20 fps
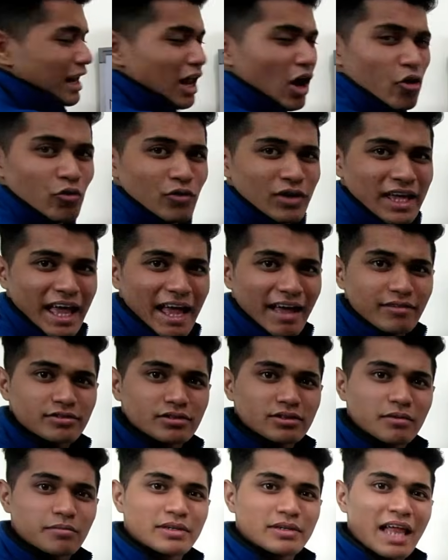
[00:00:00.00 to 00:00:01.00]
now we have
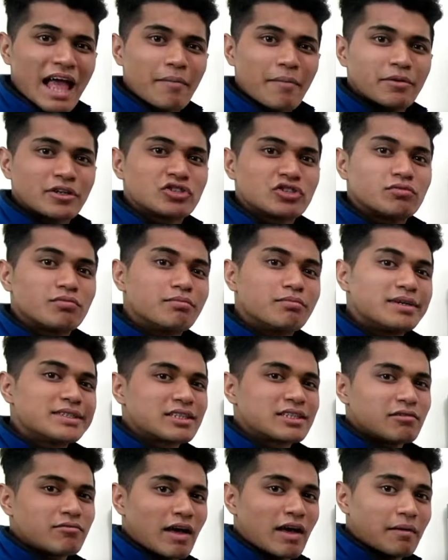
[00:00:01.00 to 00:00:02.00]
some damaged
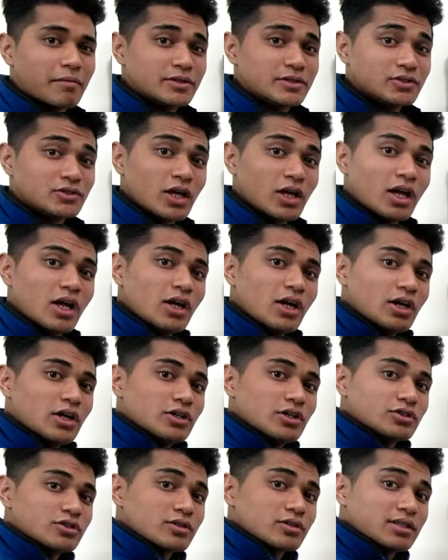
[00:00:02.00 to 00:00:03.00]
muscle fibers.
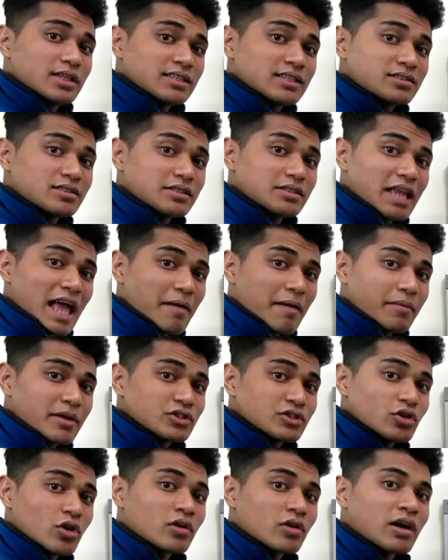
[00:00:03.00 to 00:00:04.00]
So this
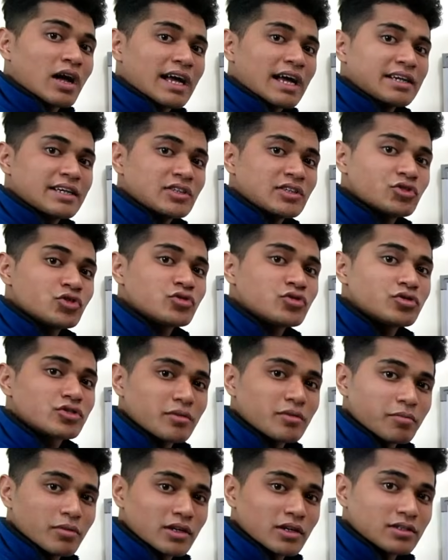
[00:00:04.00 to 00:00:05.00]
damage or high tension
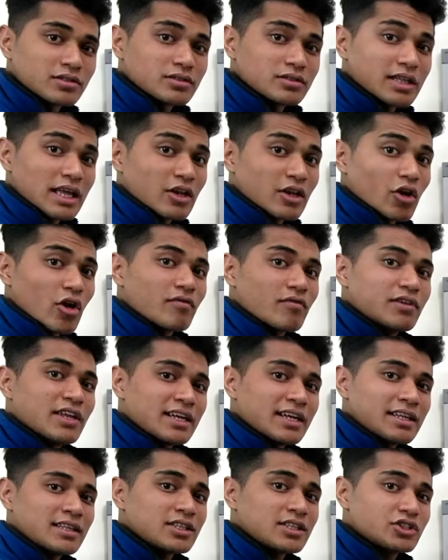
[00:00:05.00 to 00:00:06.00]
stimulus that you have
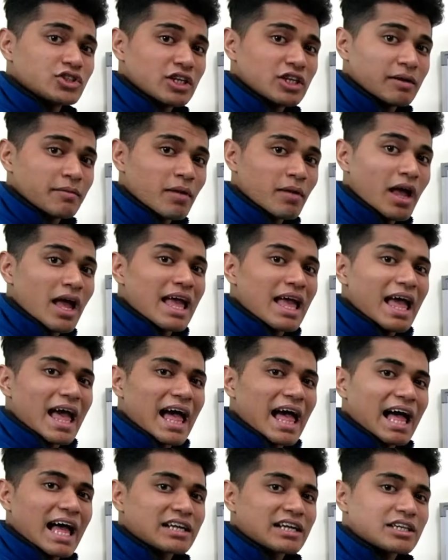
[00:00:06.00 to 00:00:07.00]
done in the gym
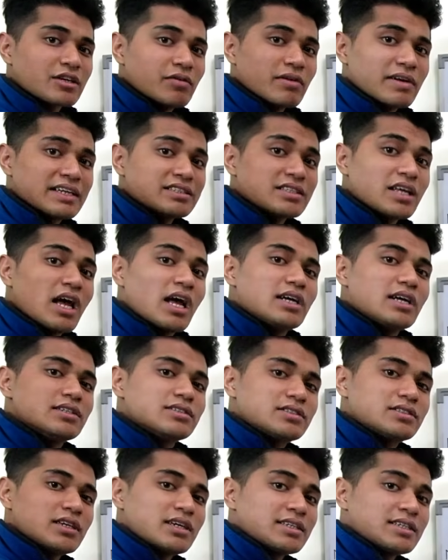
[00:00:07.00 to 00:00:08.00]
activates
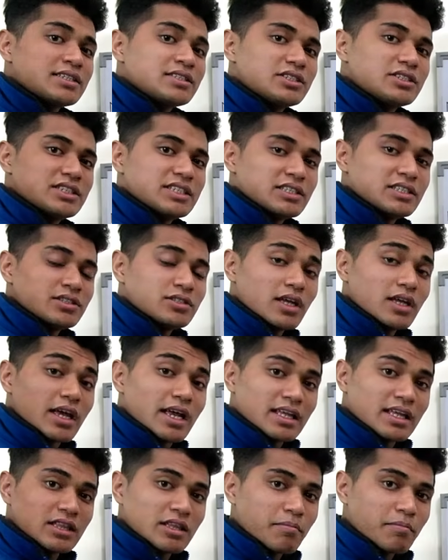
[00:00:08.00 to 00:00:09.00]
certain genes
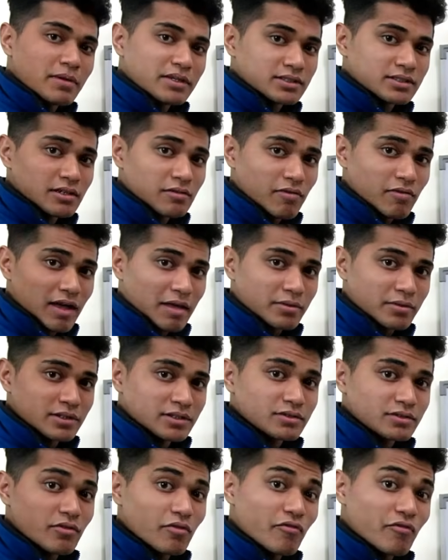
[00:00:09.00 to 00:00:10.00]
in the muscle
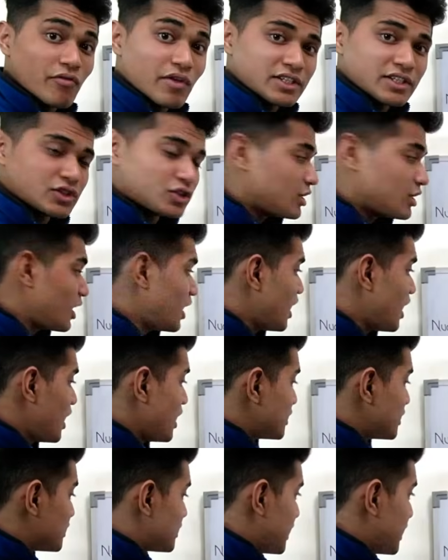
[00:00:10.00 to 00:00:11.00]
fibers, which
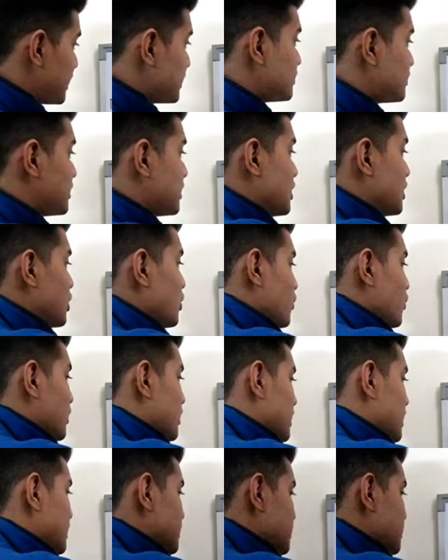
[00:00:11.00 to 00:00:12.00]
tells the
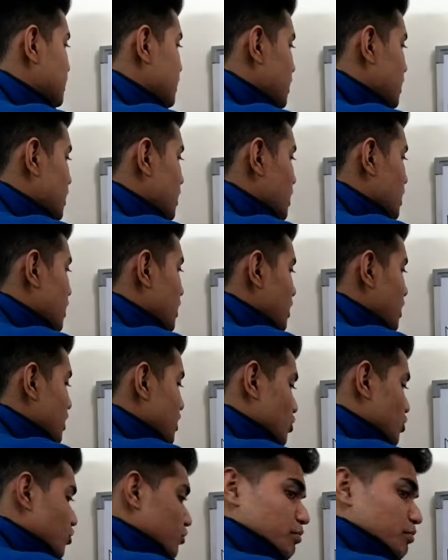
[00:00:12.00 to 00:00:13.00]
nucleus
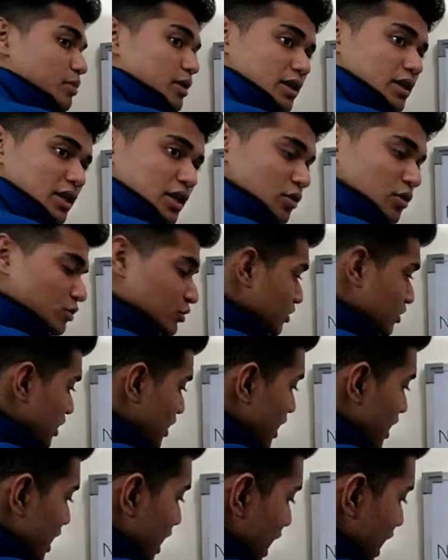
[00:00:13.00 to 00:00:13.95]
to produce